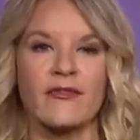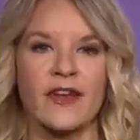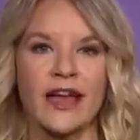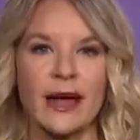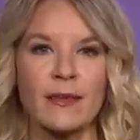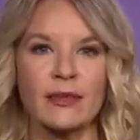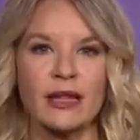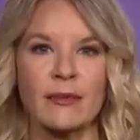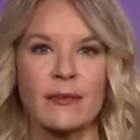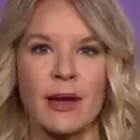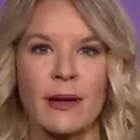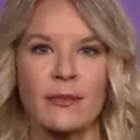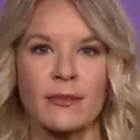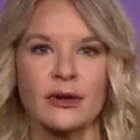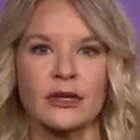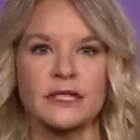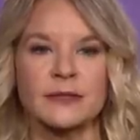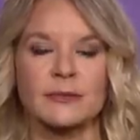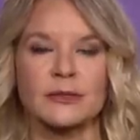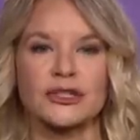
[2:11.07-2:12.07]
family
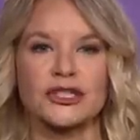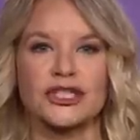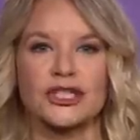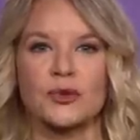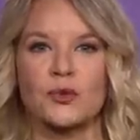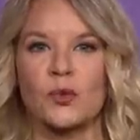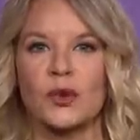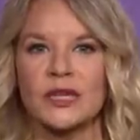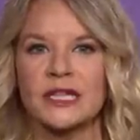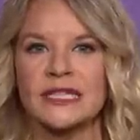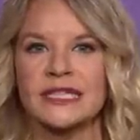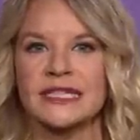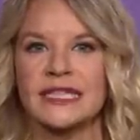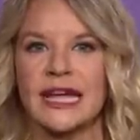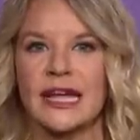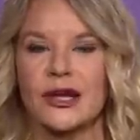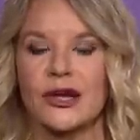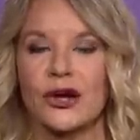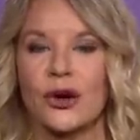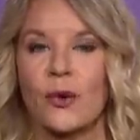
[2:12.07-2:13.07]
members, but she wouldn't
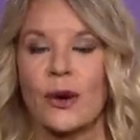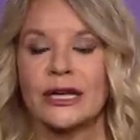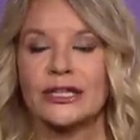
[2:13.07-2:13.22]
say who.